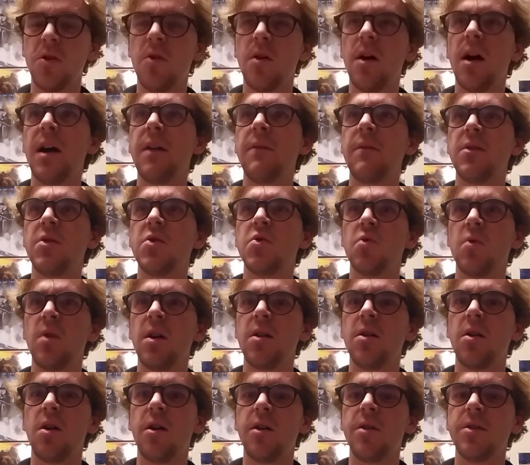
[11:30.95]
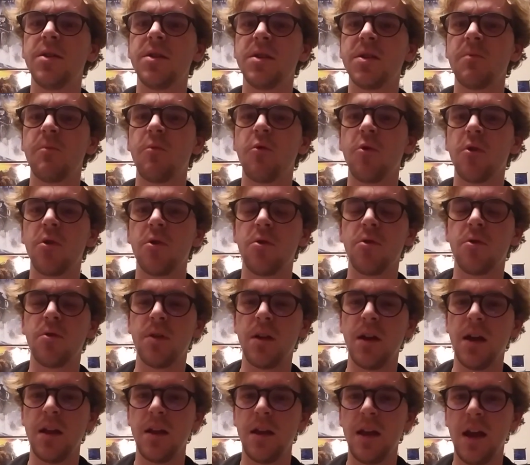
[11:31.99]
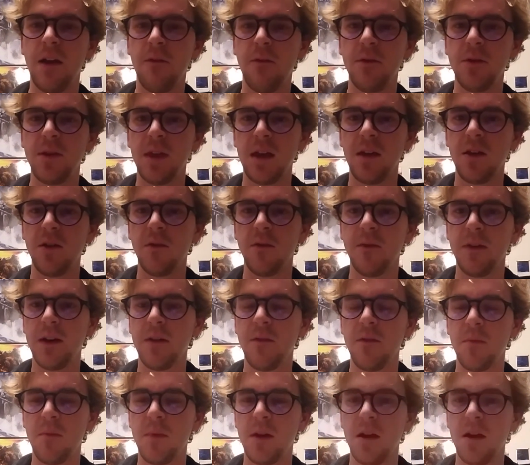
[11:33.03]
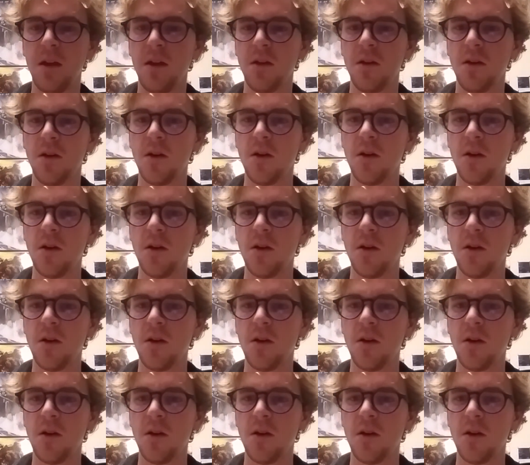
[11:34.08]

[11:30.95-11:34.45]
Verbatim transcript: I've enjoyed all the support and everything you've given me